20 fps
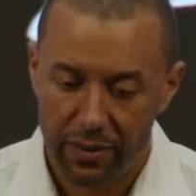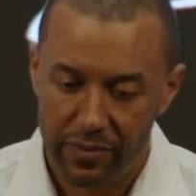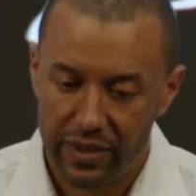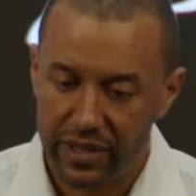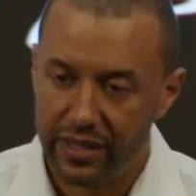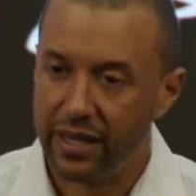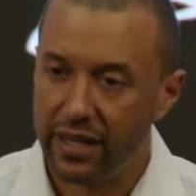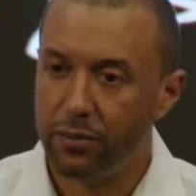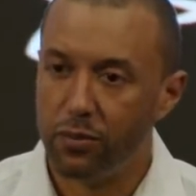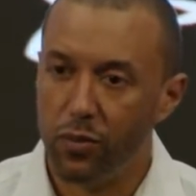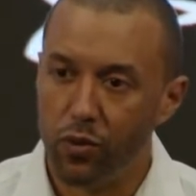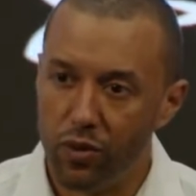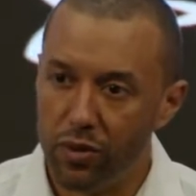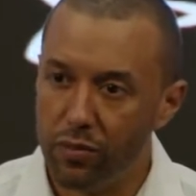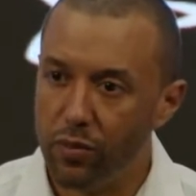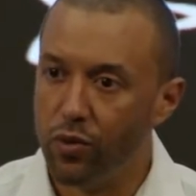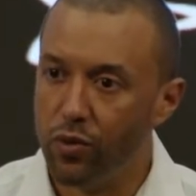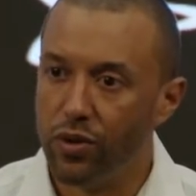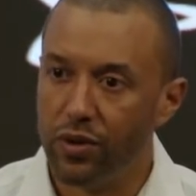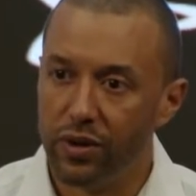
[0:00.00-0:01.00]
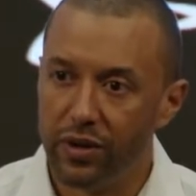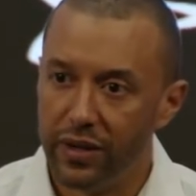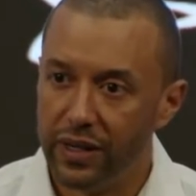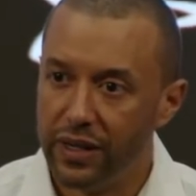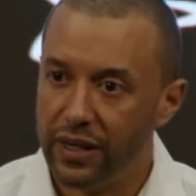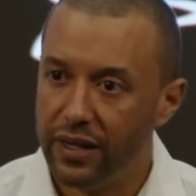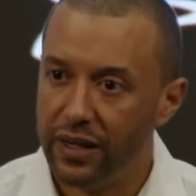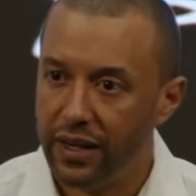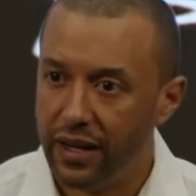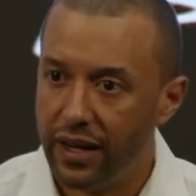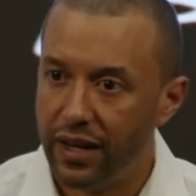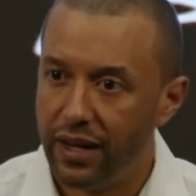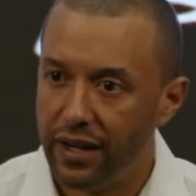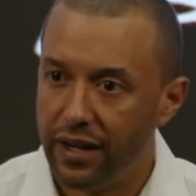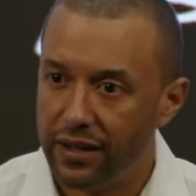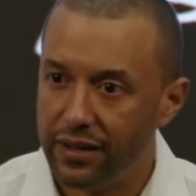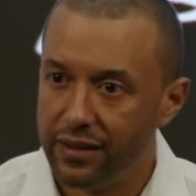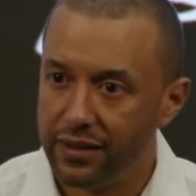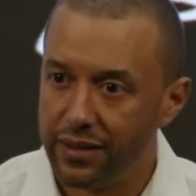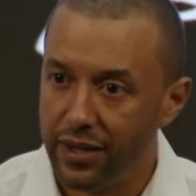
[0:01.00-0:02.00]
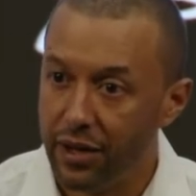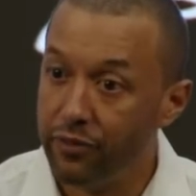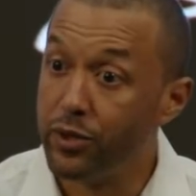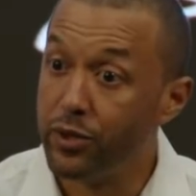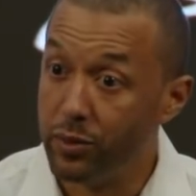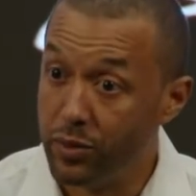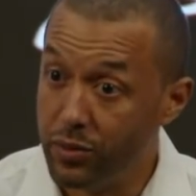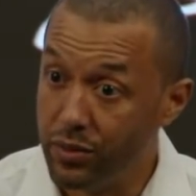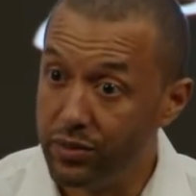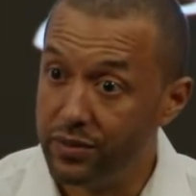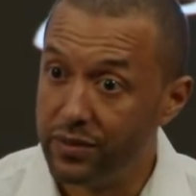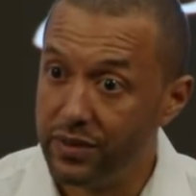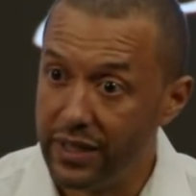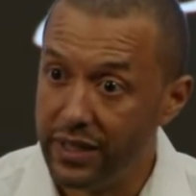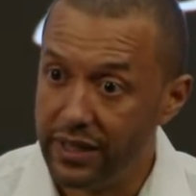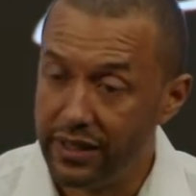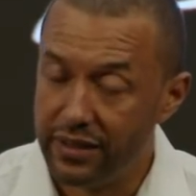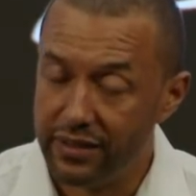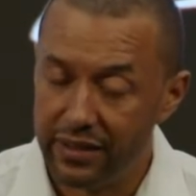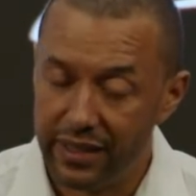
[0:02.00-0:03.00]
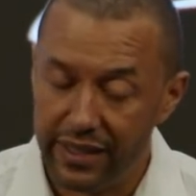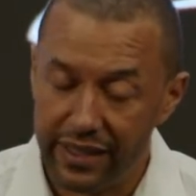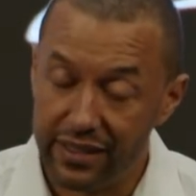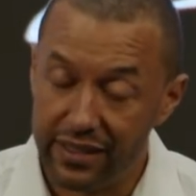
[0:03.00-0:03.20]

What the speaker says: became more and more comfortable and